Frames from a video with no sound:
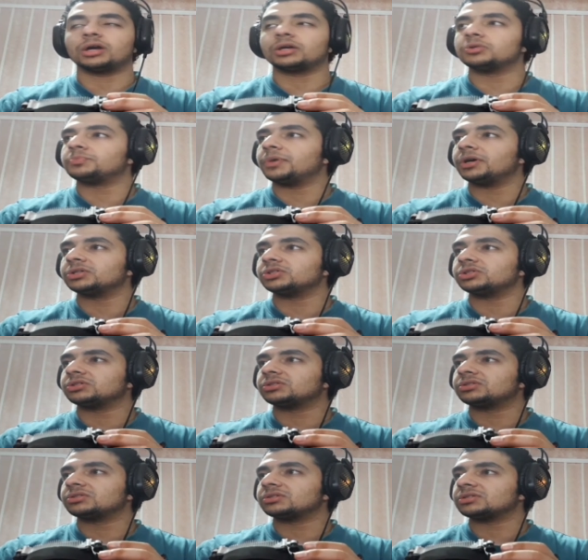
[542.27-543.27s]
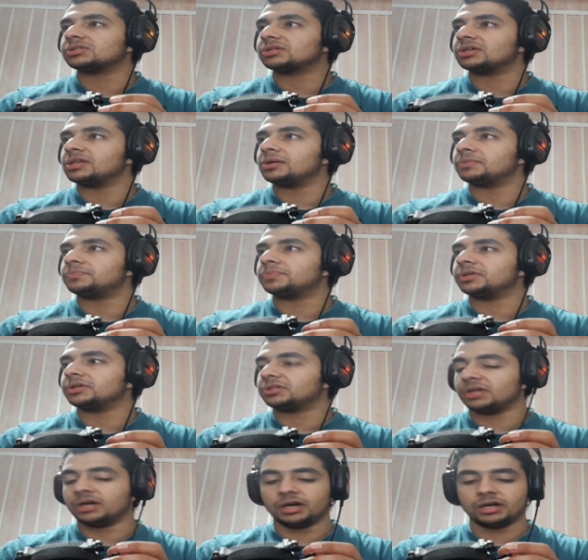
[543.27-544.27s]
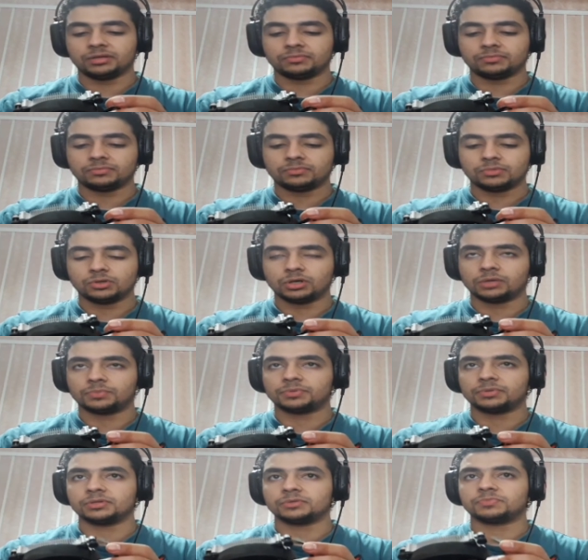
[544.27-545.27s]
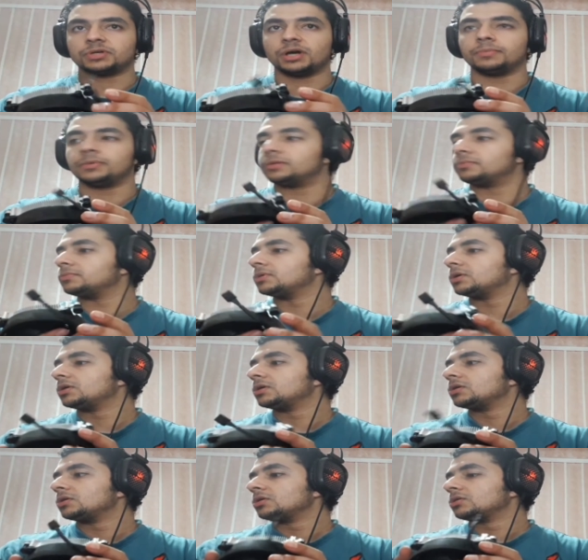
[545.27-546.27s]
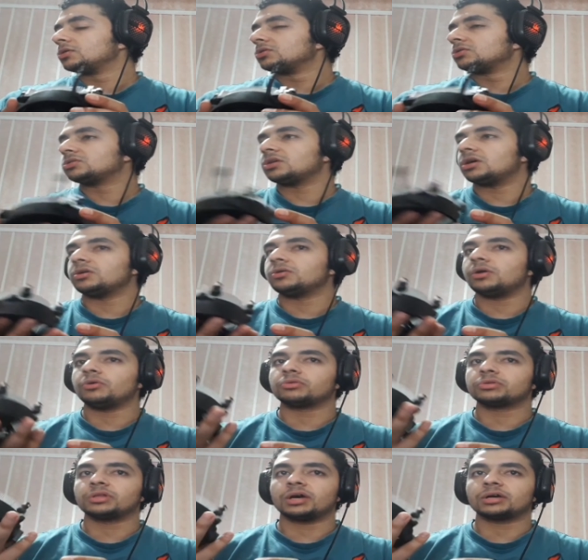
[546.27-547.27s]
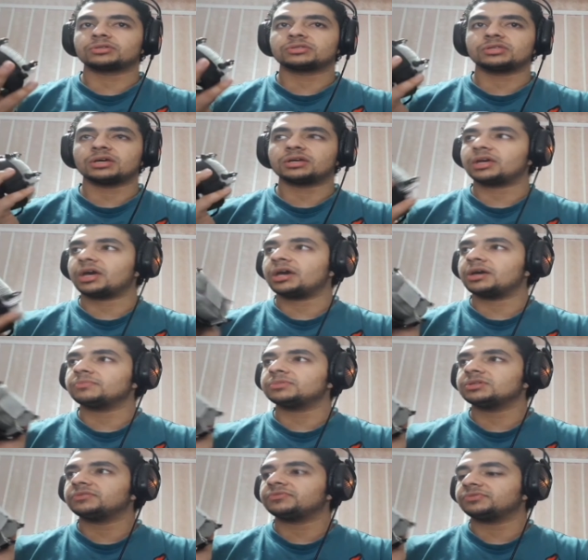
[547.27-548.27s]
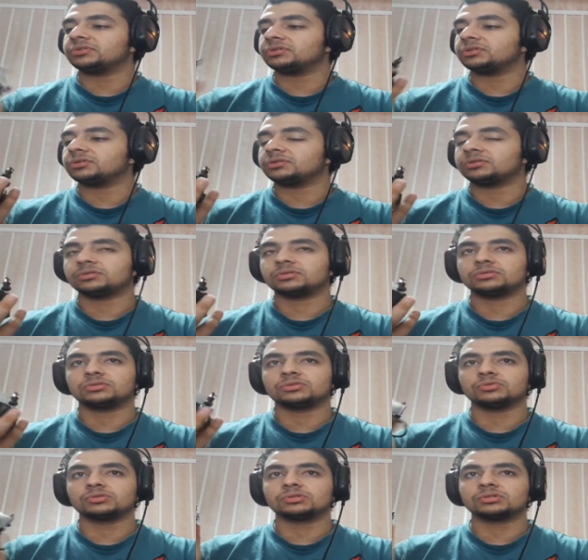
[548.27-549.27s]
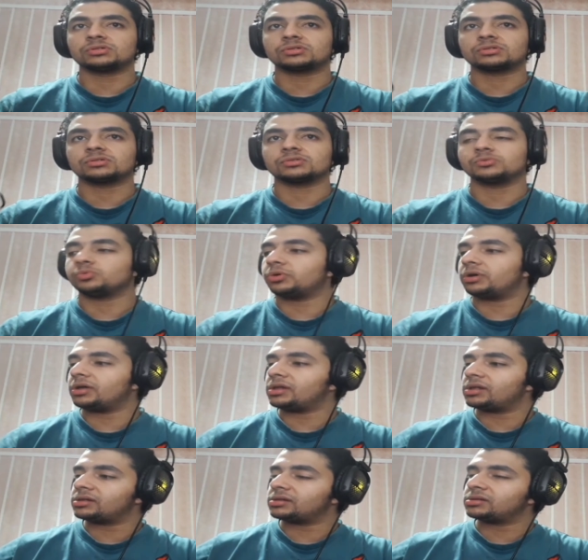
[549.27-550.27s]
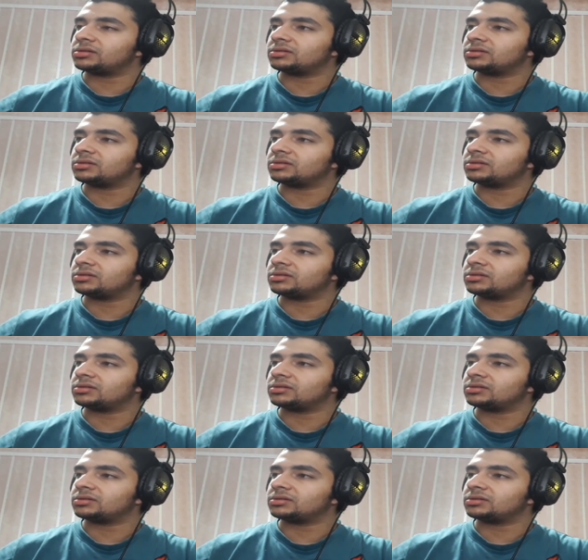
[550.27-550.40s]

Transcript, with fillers: in a budget it's really a big time or a big problem so I would like to thank AMD for doing well